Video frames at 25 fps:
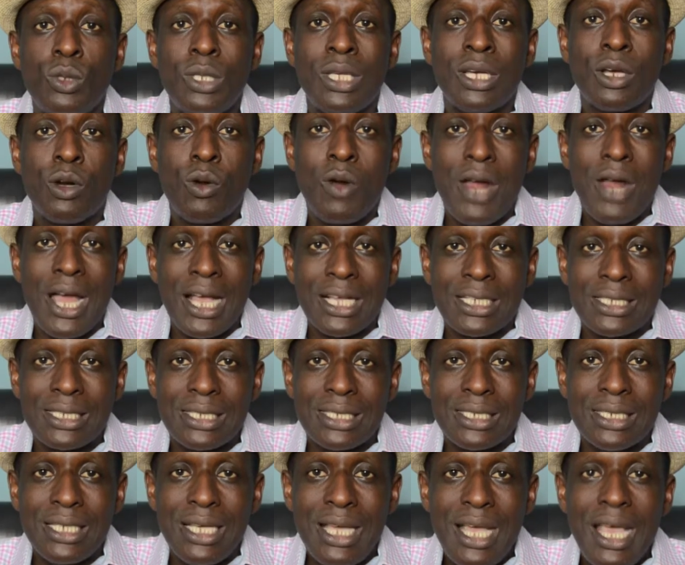the
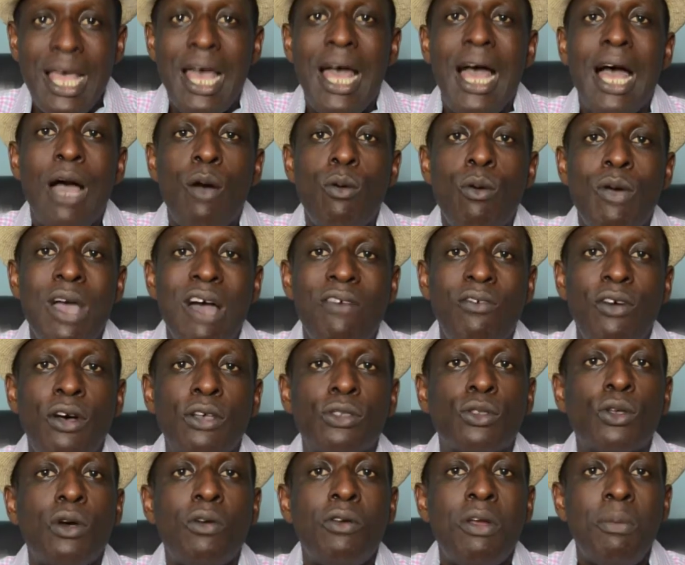cracks. And we have
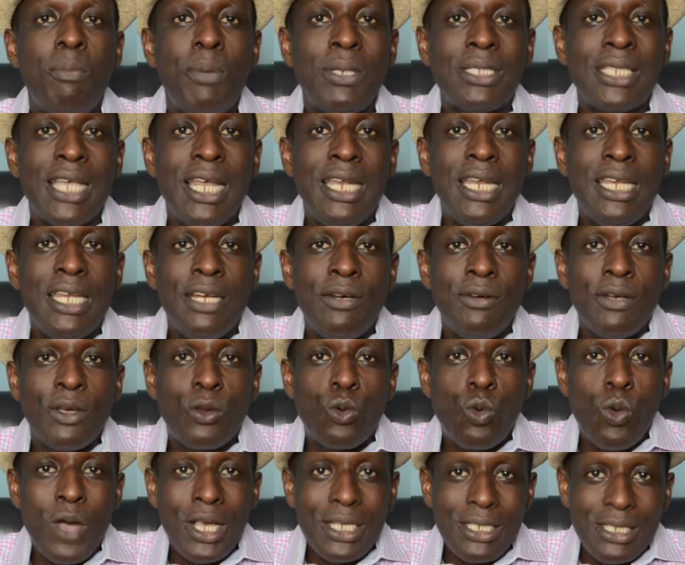also repeatedly
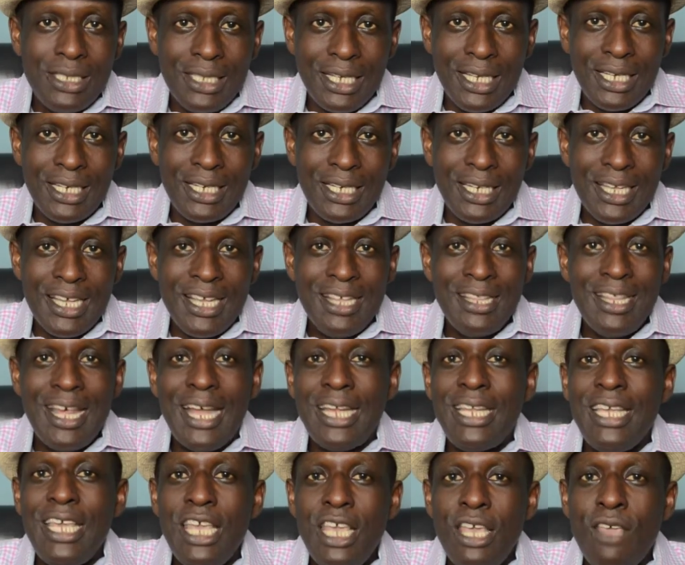requested
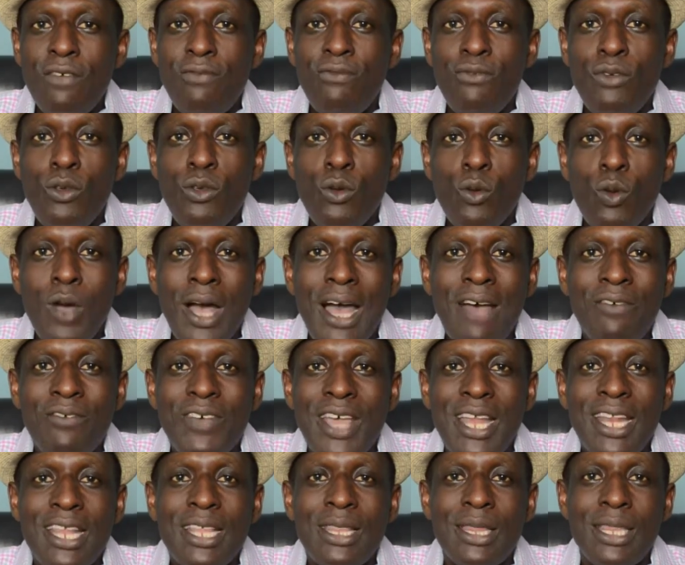that if you have
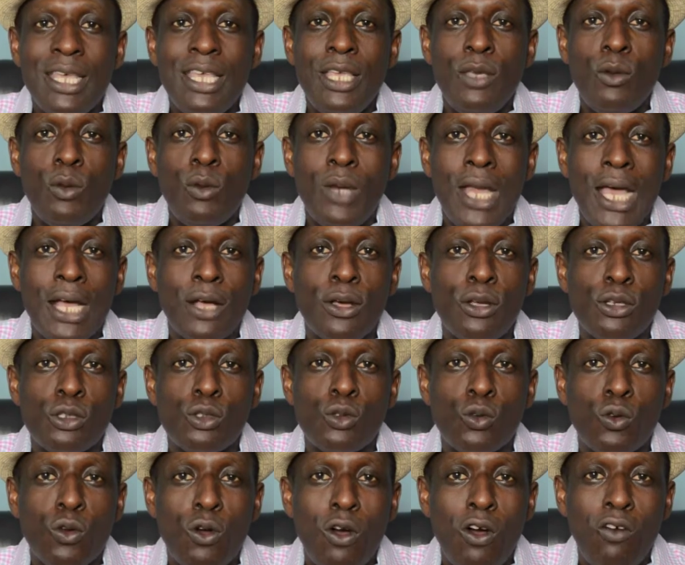anything you like us
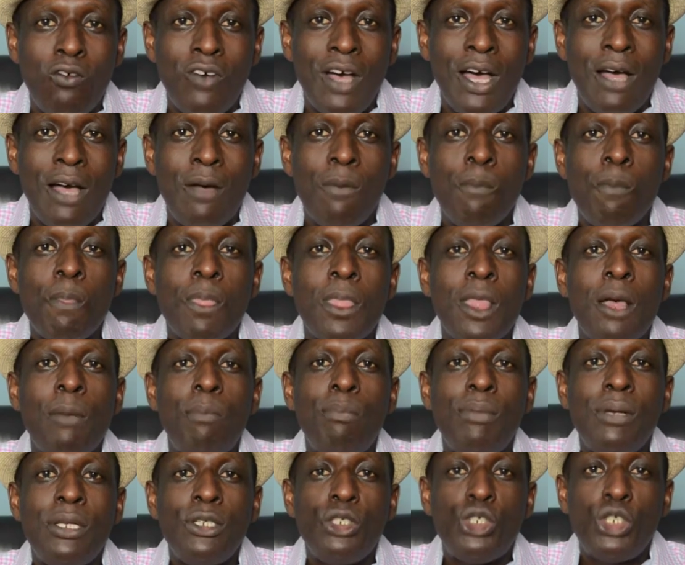to cover,
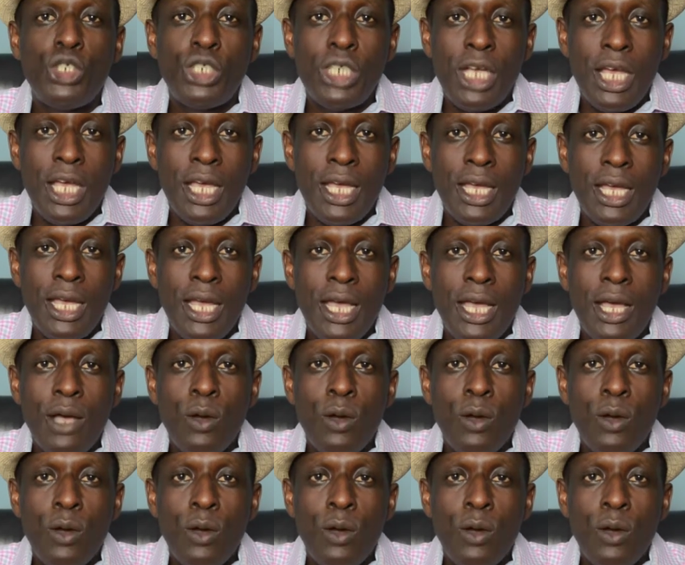please share.